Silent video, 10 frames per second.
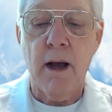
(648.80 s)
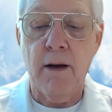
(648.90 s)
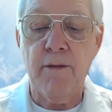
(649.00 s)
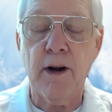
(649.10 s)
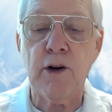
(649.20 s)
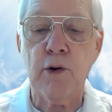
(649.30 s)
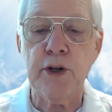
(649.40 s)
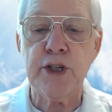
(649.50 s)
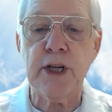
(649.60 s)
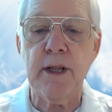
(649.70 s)
of our
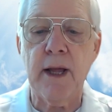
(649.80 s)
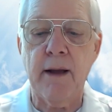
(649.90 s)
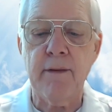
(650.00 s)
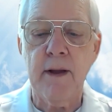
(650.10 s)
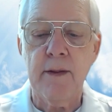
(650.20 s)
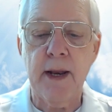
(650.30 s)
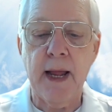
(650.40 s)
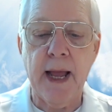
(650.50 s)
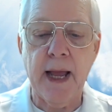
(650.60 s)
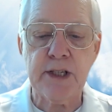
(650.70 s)
Christian life that
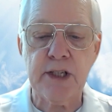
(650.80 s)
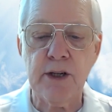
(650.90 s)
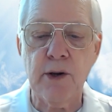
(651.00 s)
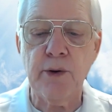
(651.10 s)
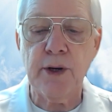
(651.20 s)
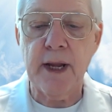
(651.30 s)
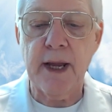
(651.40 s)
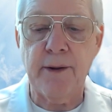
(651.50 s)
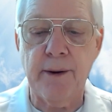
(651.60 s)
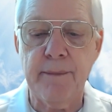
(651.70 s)
has to go
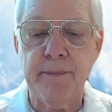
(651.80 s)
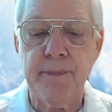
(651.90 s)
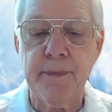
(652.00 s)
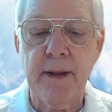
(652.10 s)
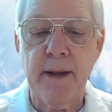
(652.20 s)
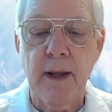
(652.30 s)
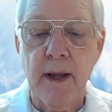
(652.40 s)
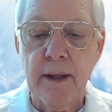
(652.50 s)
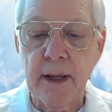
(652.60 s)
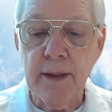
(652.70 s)
together.
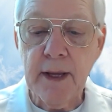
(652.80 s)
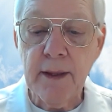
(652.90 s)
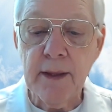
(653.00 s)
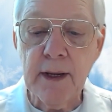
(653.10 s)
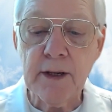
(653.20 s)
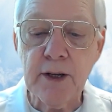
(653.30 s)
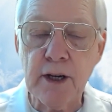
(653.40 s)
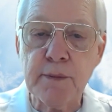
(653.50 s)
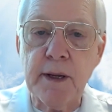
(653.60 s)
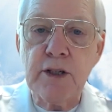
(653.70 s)
Now, the other thing it
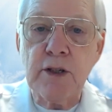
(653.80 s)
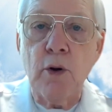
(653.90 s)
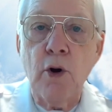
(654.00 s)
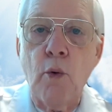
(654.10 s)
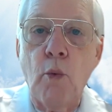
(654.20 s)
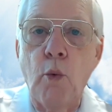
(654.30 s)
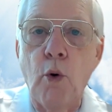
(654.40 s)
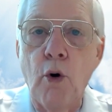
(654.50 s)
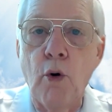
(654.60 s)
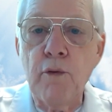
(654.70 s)
talks about is a
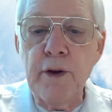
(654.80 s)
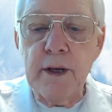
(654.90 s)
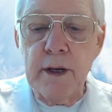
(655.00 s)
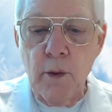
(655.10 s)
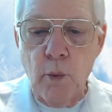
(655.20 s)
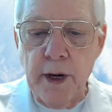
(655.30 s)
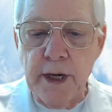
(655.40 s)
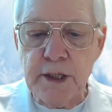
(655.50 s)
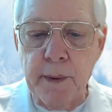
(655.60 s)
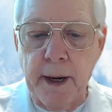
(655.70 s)
woven
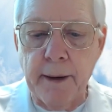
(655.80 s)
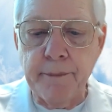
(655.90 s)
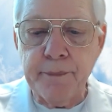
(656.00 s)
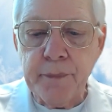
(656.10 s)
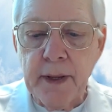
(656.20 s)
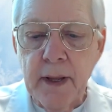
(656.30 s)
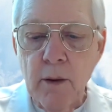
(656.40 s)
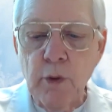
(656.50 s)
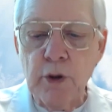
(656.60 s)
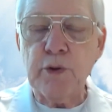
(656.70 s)
waistband,
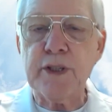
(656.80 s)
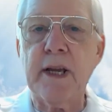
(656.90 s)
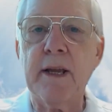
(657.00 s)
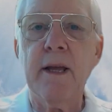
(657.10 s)
which was